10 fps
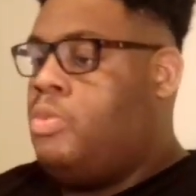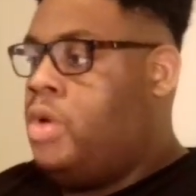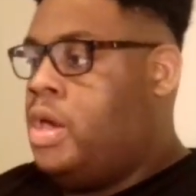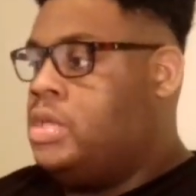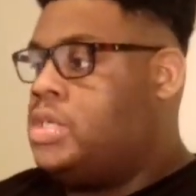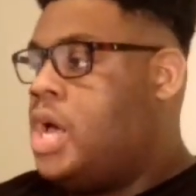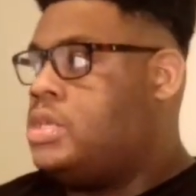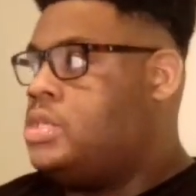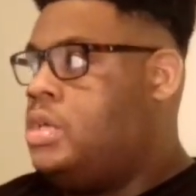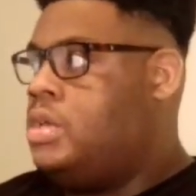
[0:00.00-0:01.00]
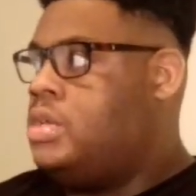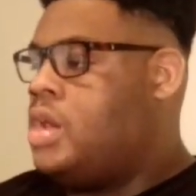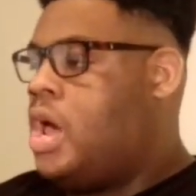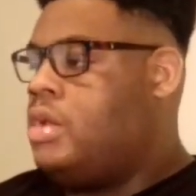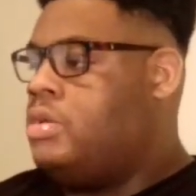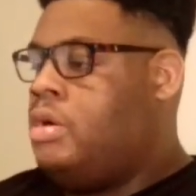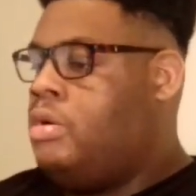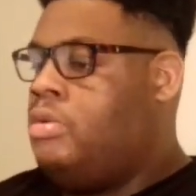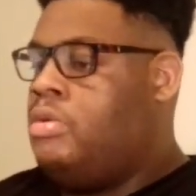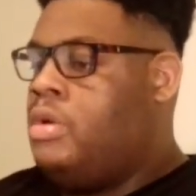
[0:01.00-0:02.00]
when John Cena did not
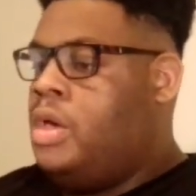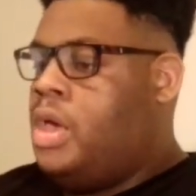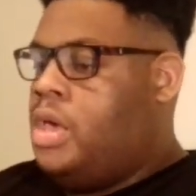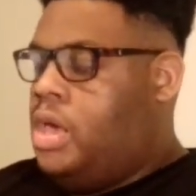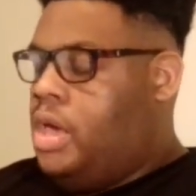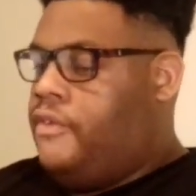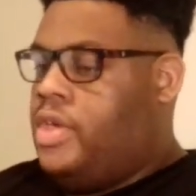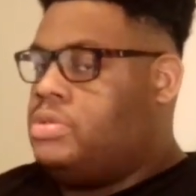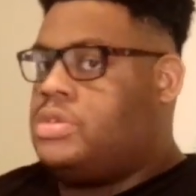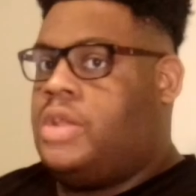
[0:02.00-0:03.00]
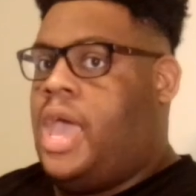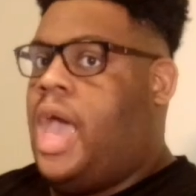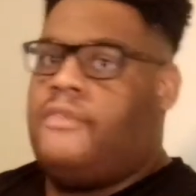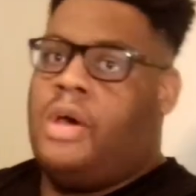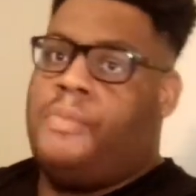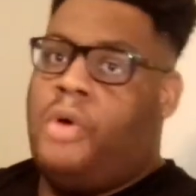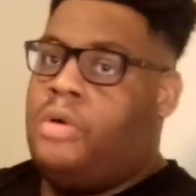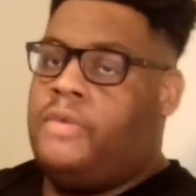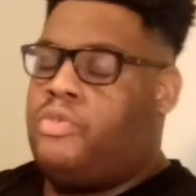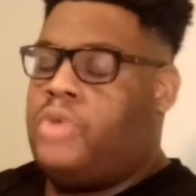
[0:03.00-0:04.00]
know if he was going to have an
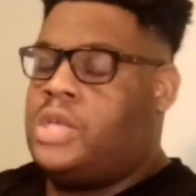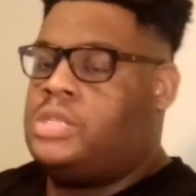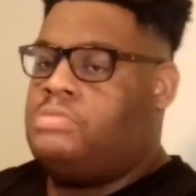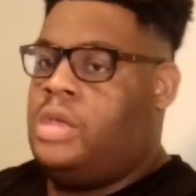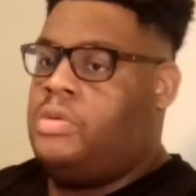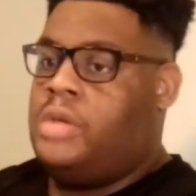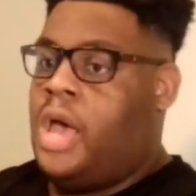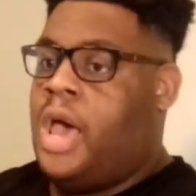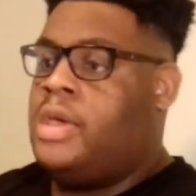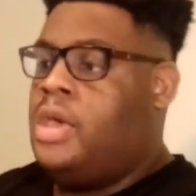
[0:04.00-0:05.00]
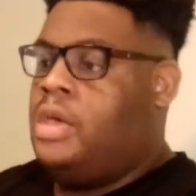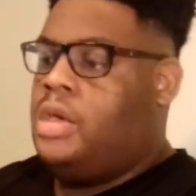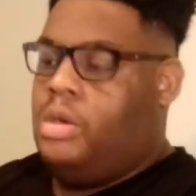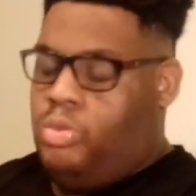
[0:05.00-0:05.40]
opponent for WrestleMania or not,